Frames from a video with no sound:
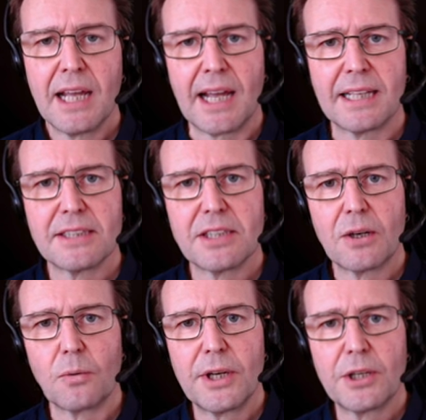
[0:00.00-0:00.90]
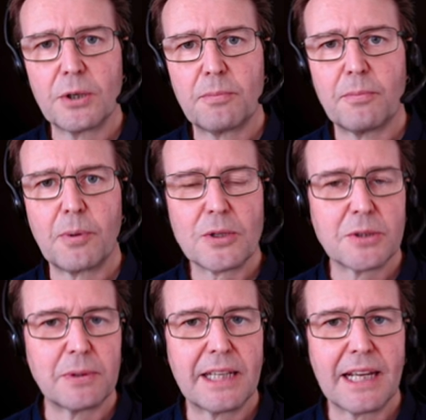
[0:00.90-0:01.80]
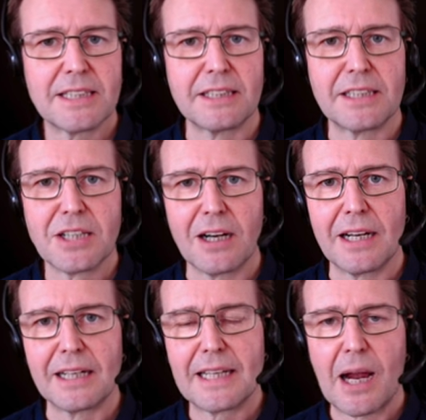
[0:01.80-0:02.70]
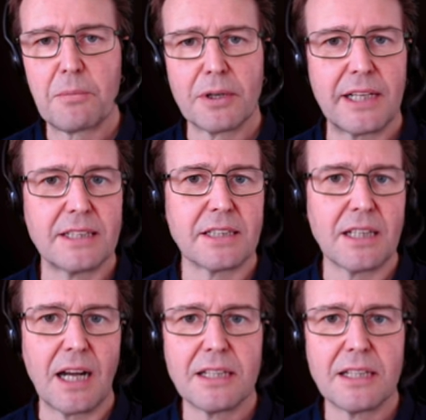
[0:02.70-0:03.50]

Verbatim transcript: and uh, we could possibly get an entire camera kit at